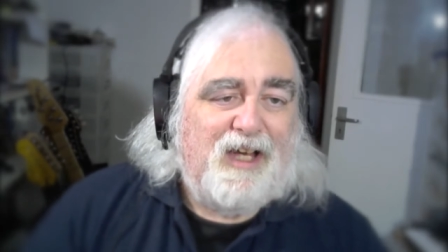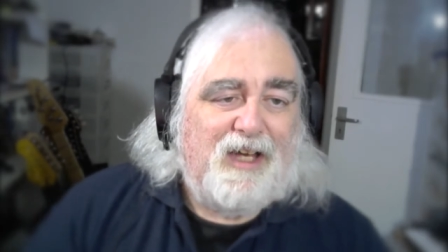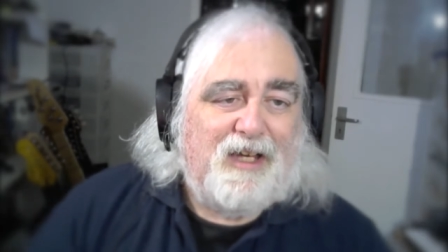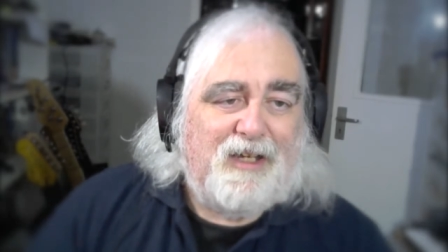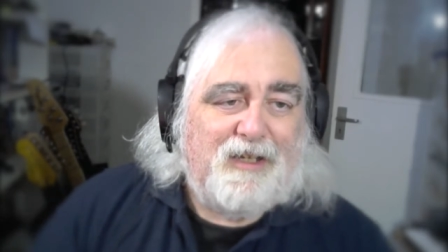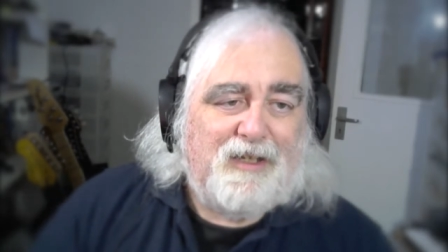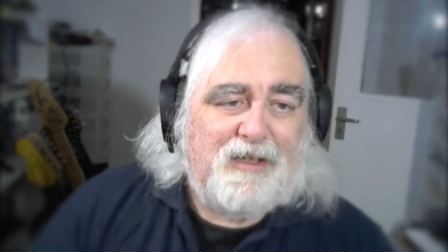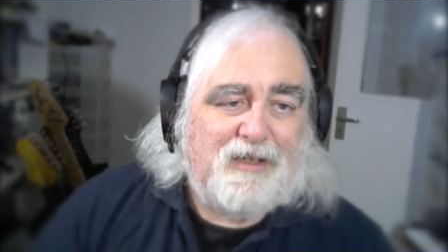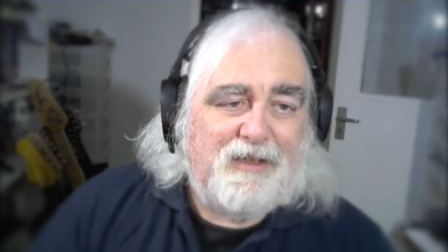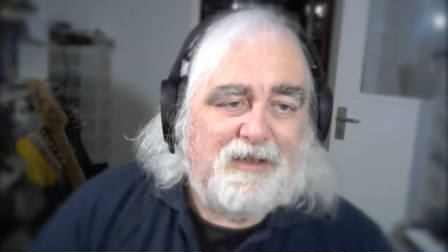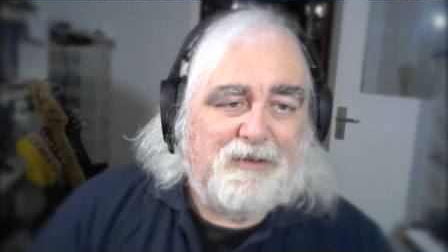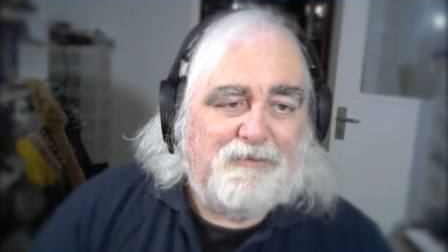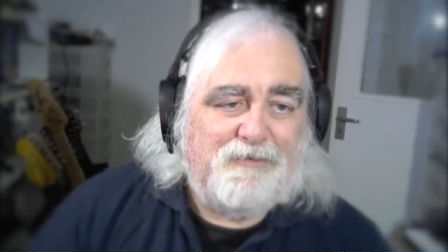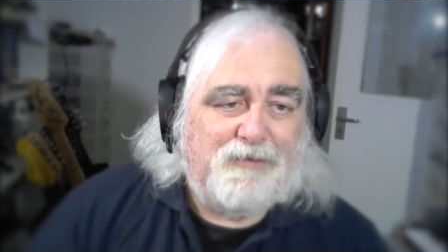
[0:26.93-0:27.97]

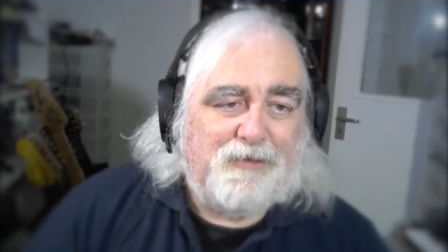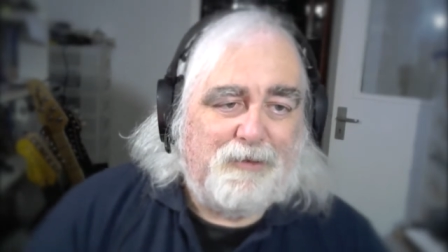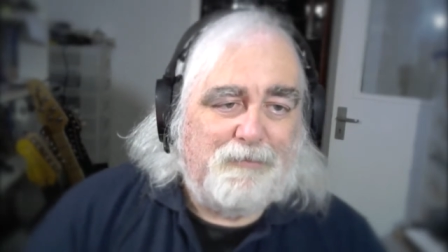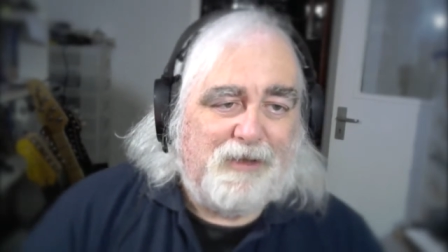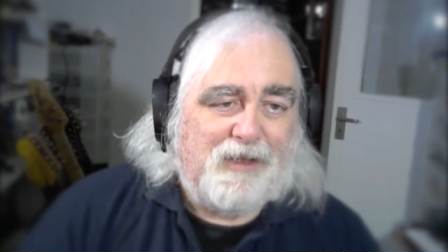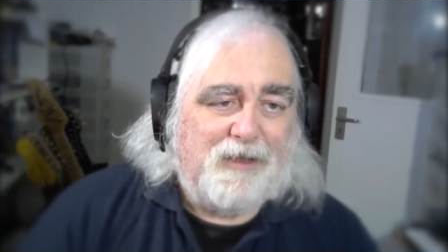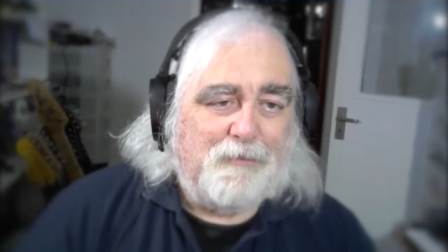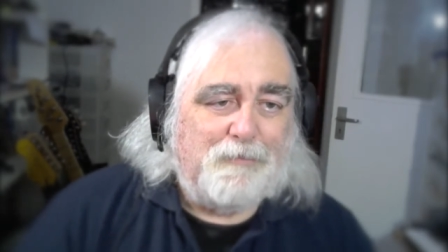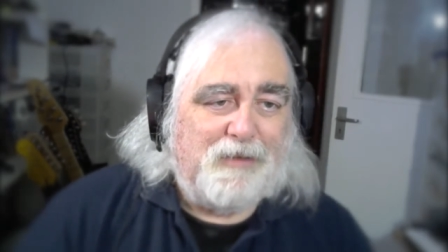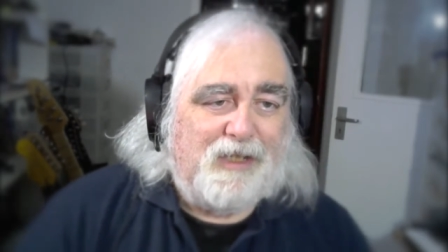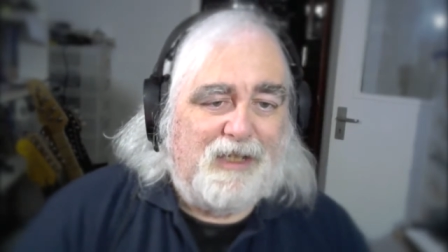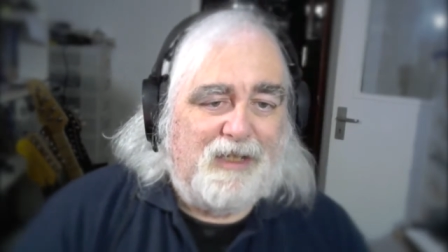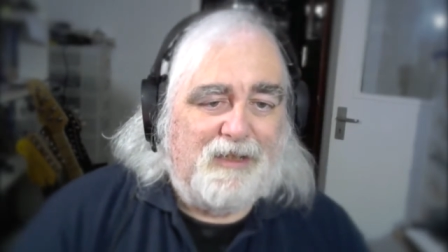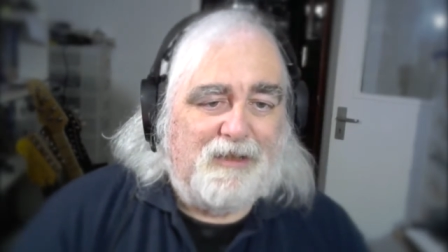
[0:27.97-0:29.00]
uh, from the club
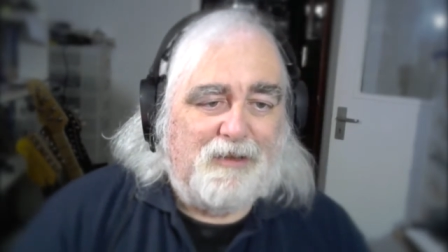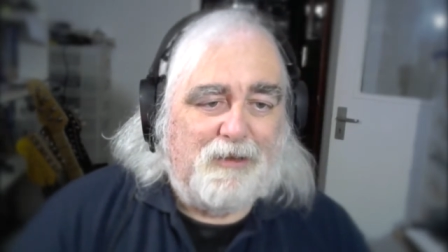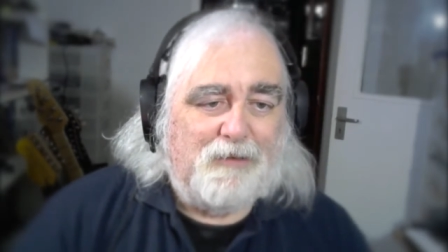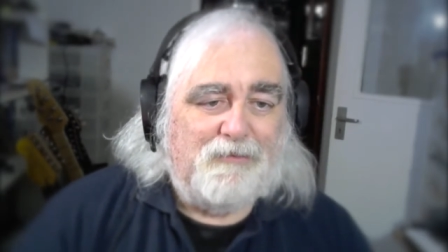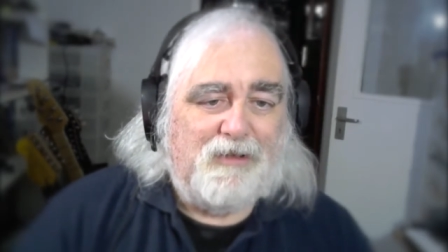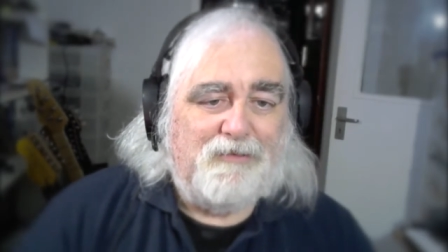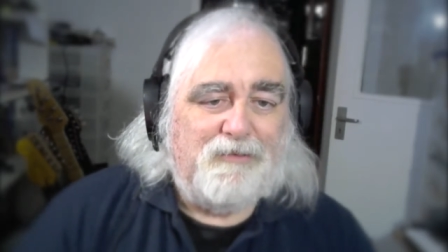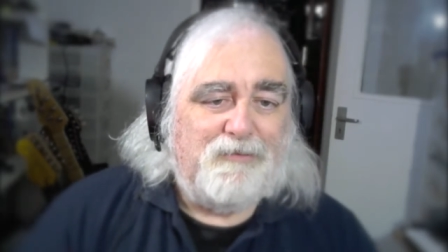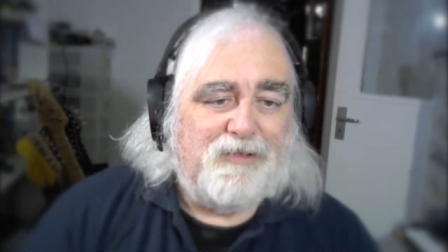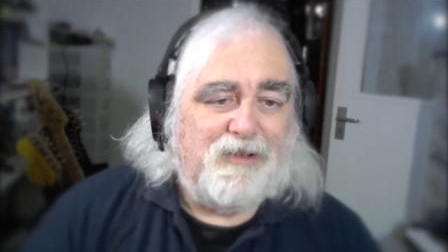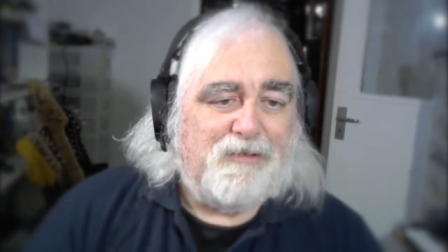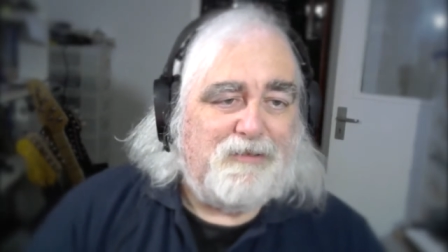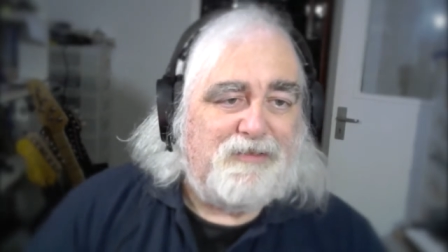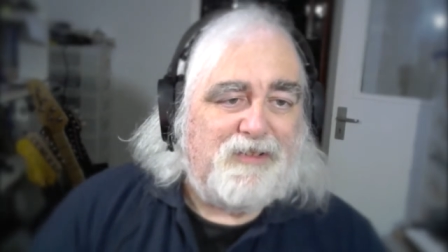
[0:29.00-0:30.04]
and hopefully from
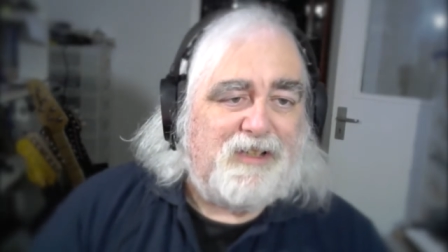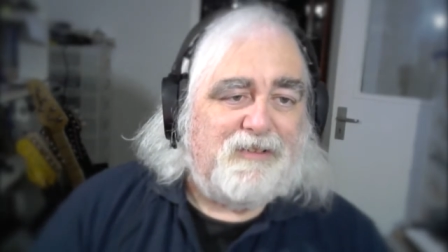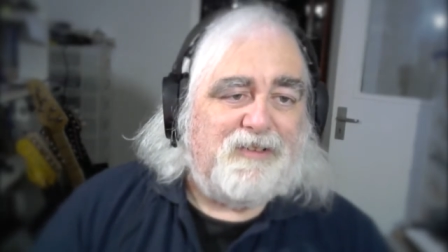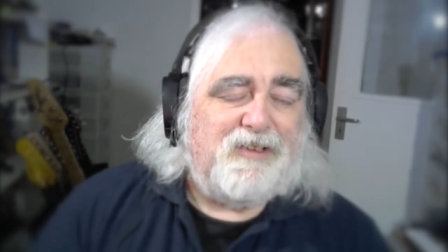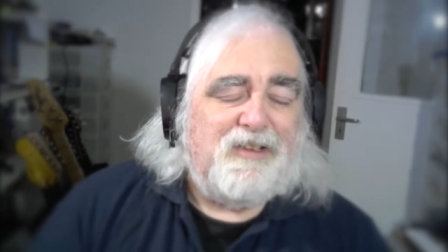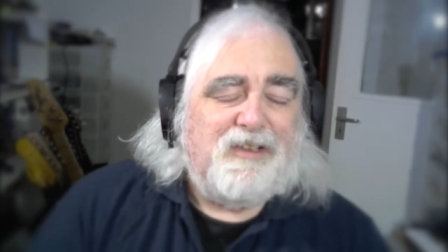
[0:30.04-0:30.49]
further afield.